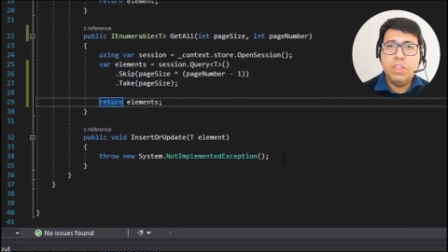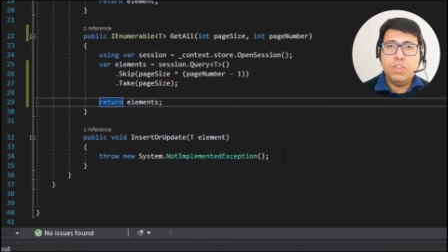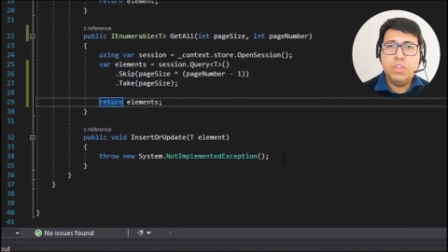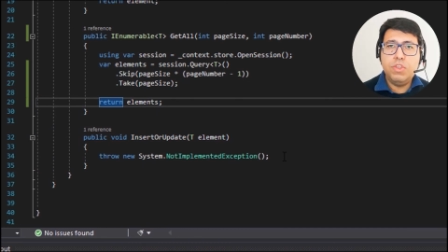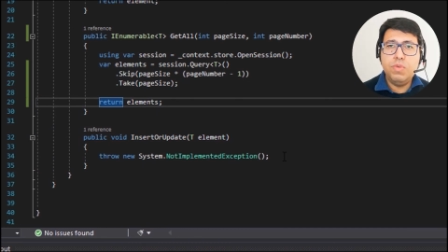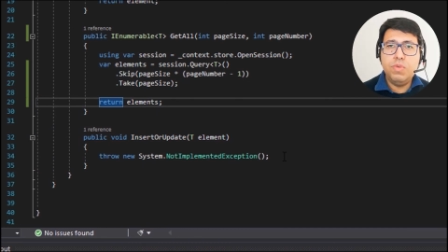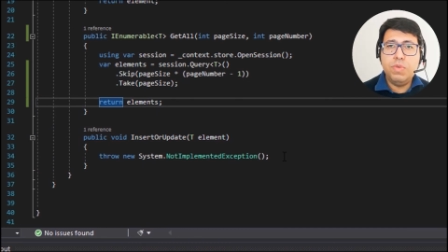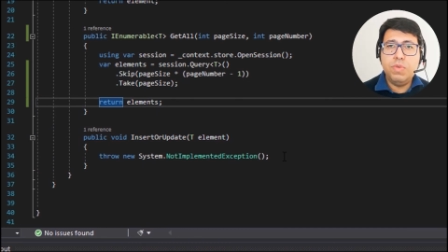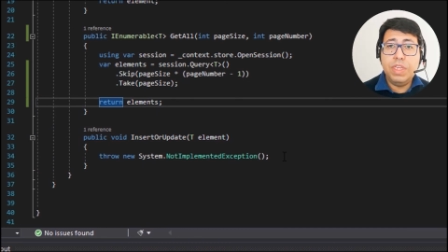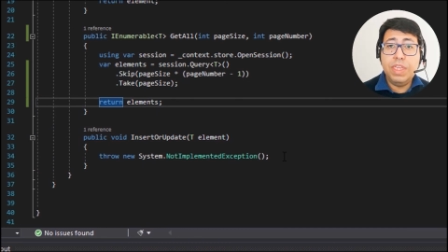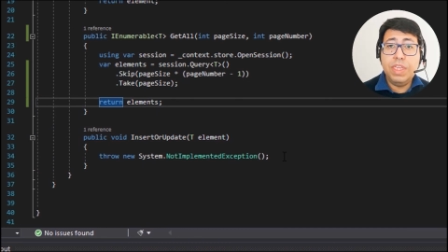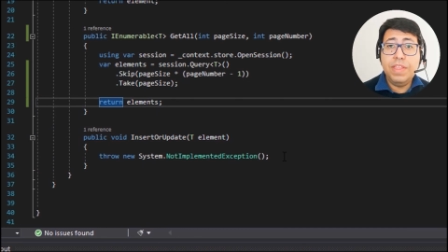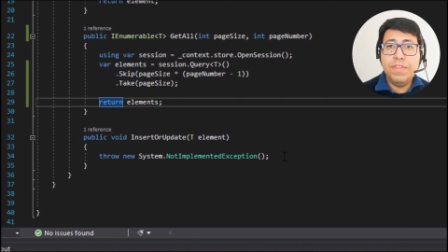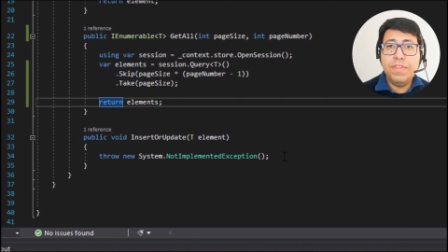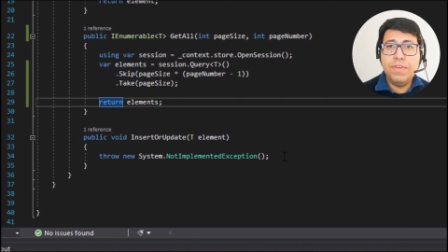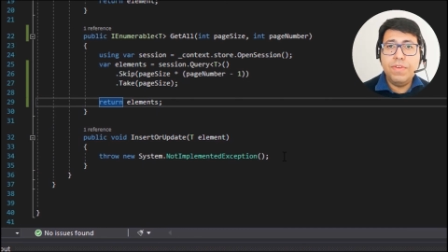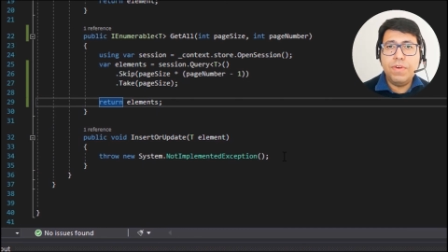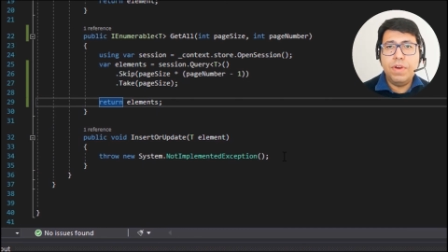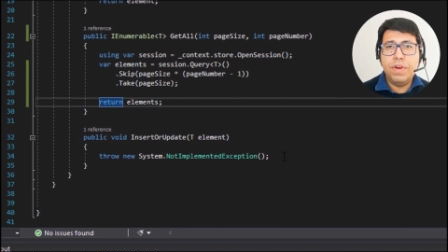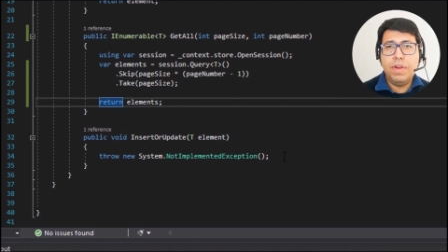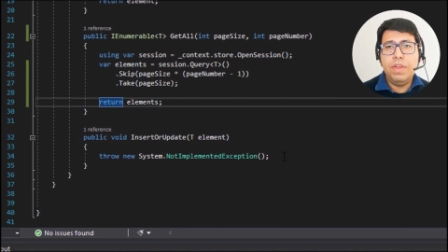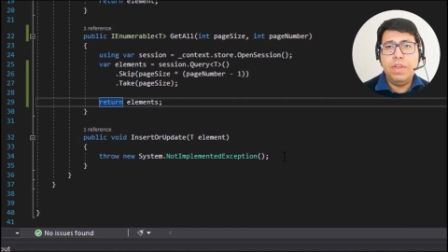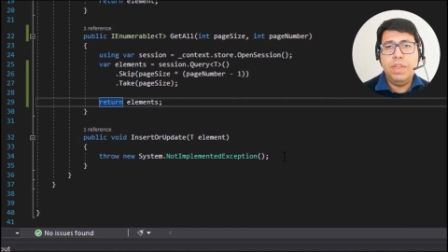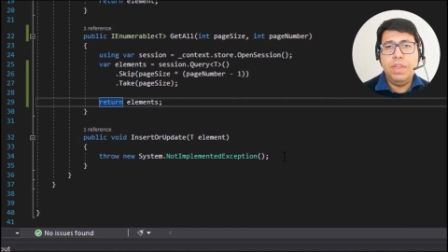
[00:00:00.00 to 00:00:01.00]
to
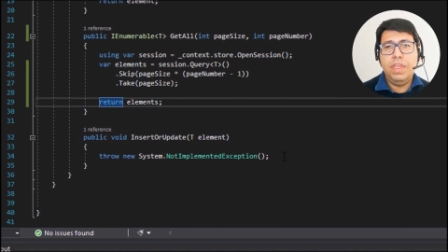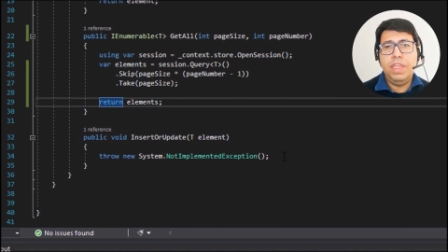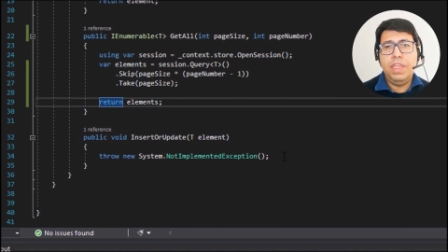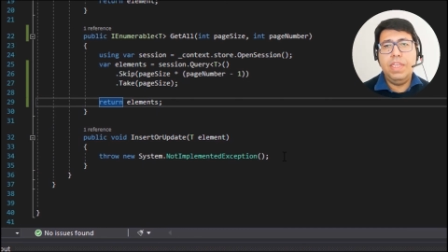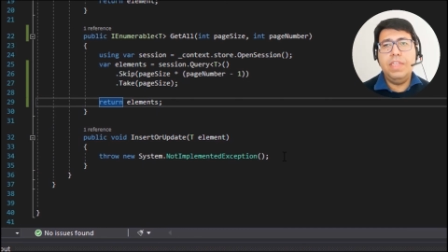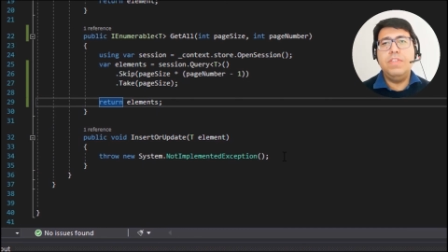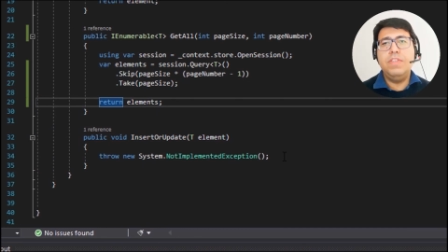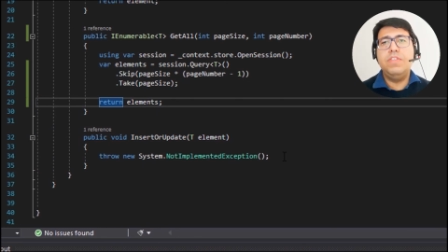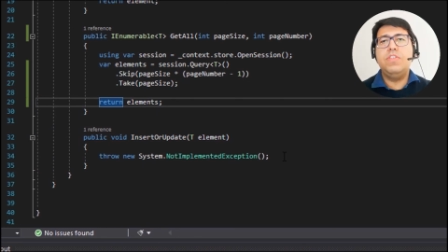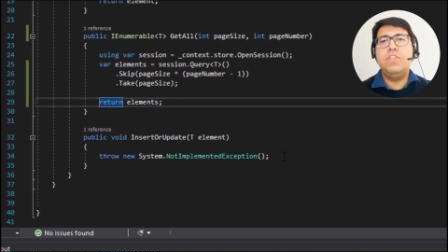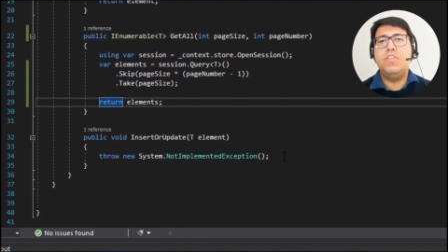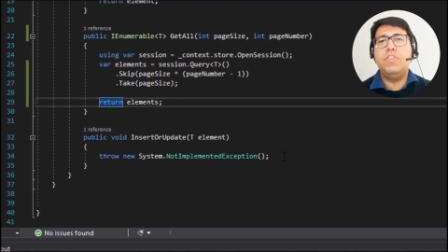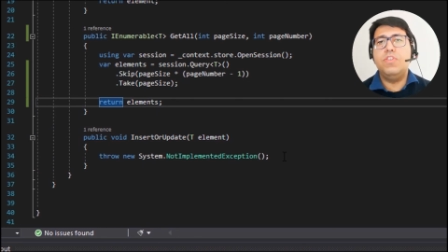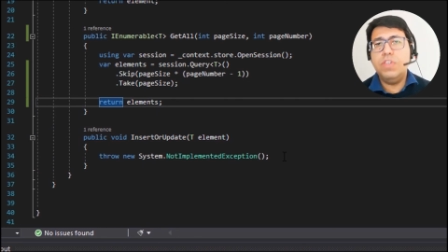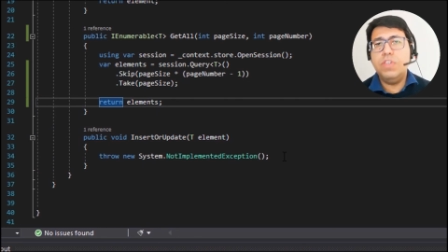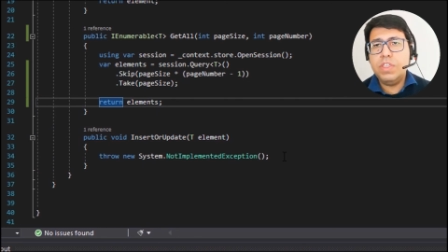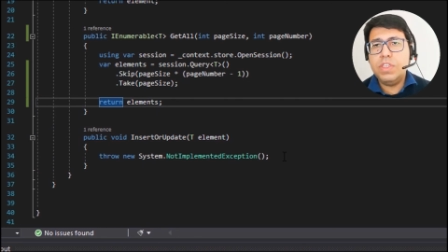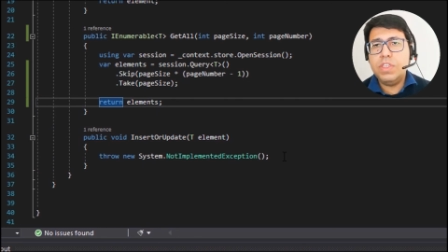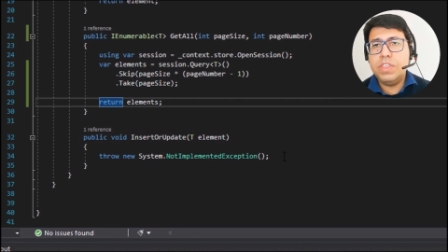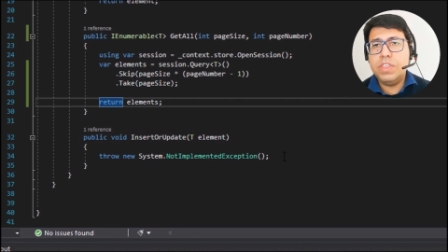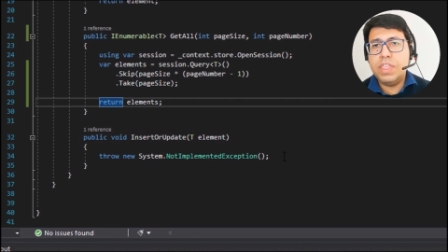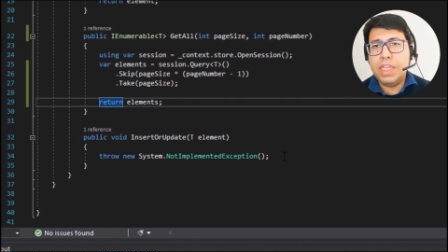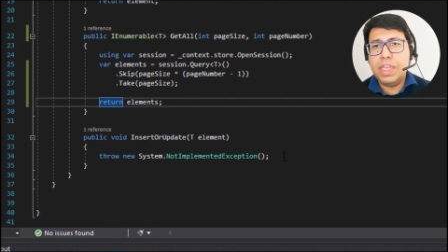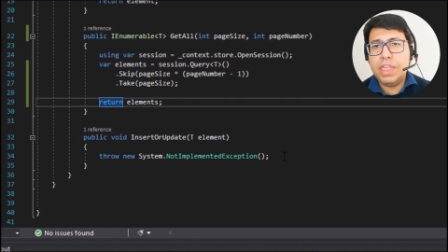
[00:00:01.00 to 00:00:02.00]
either
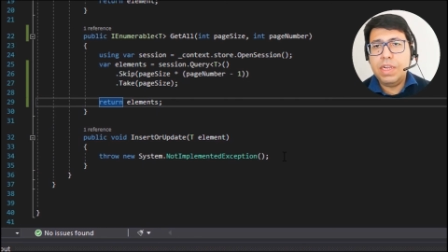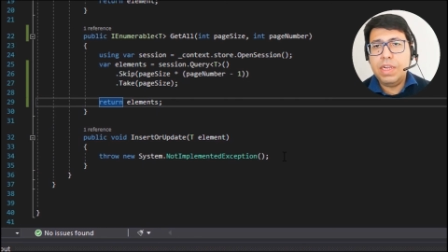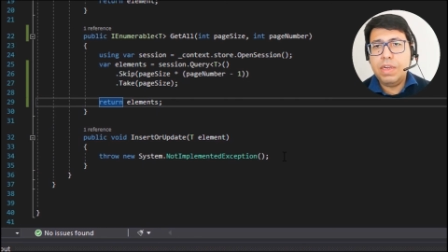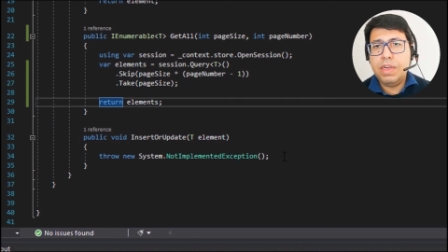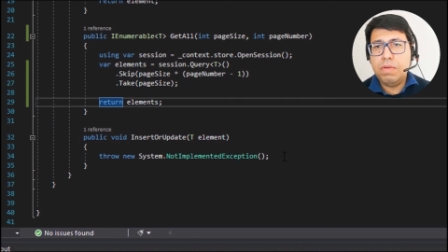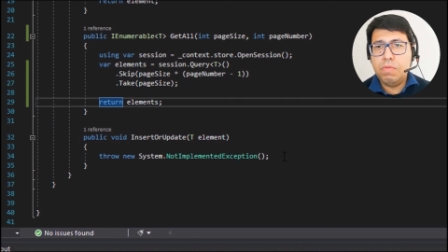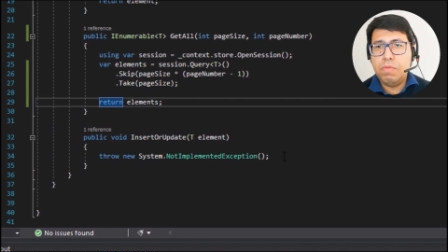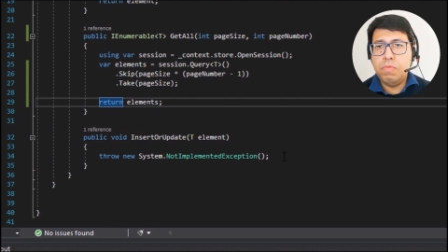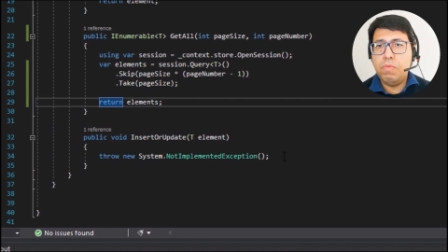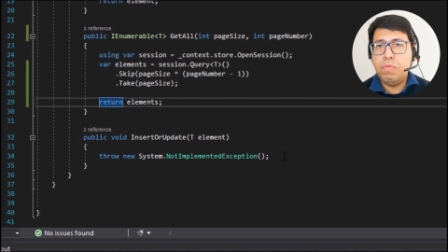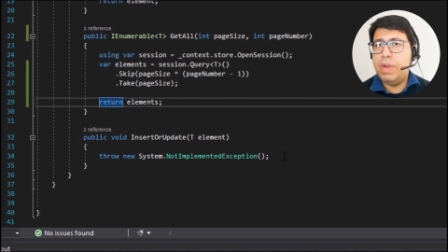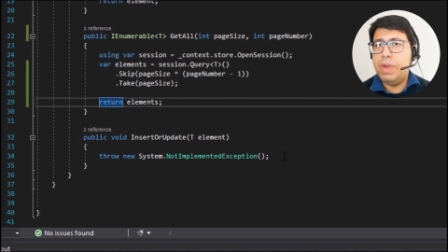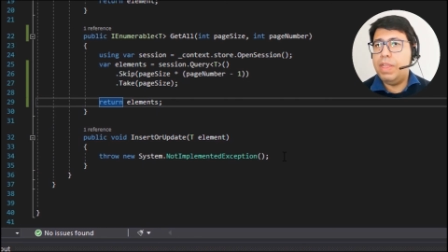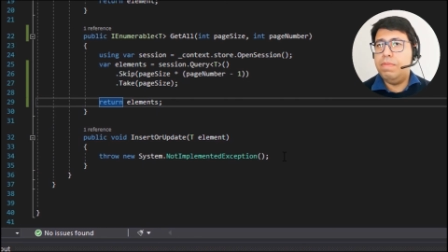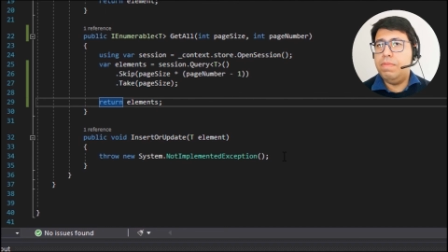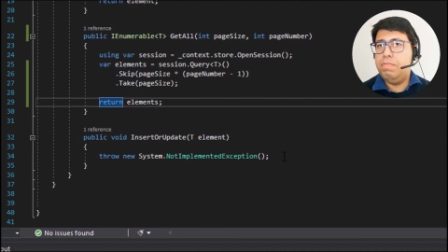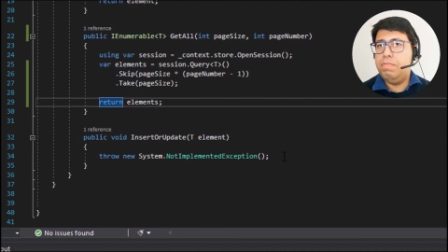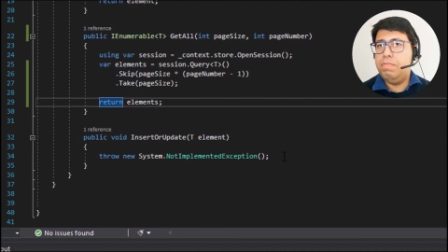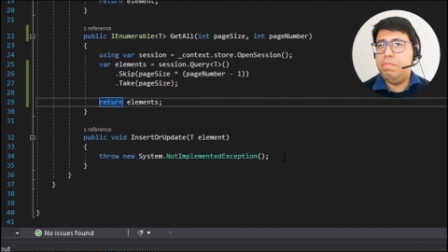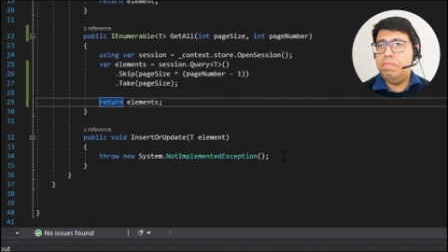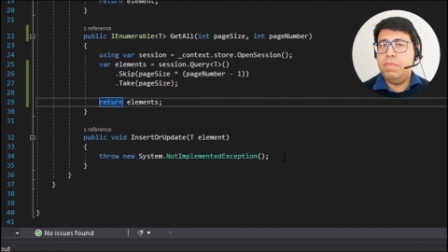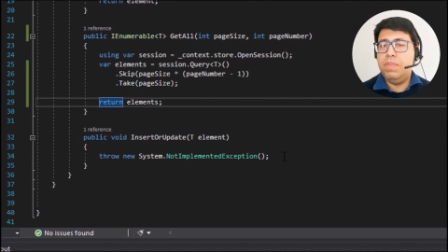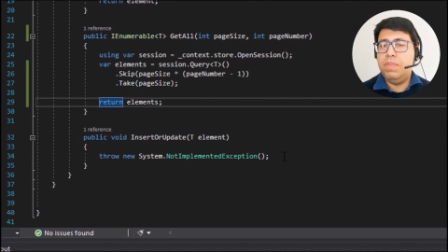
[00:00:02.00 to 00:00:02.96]
insert data when